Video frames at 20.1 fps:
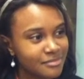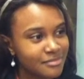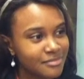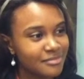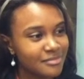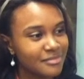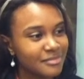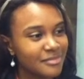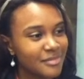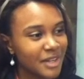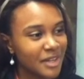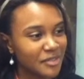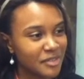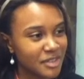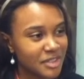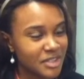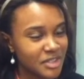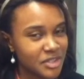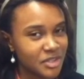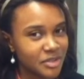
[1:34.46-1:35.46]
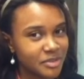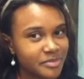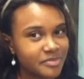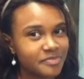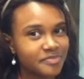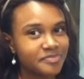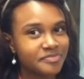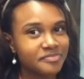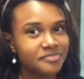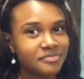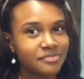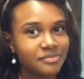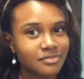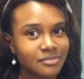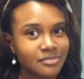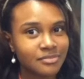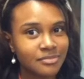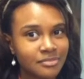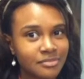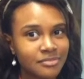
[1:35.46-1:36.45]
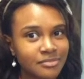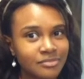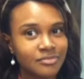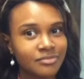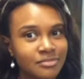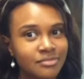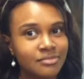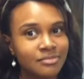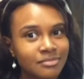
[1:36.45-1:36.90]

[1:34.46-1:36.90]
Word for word: The golden question: Were you touched?